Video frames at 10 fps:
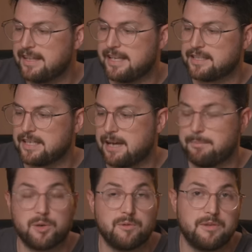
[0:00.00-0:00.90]
that's
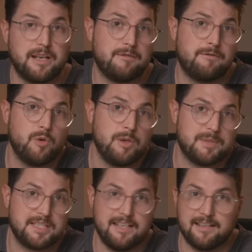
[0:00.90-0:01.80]
bottled at
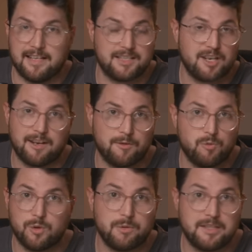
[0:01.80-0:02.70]
40%, that's kind of the
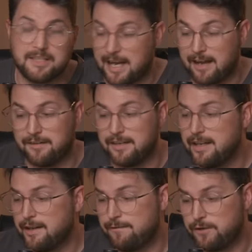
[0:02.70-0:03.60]
watered down
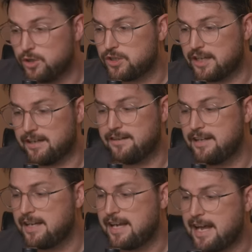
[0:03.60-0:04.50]
version.
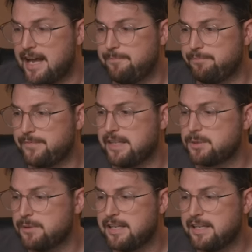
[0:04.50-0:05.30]
This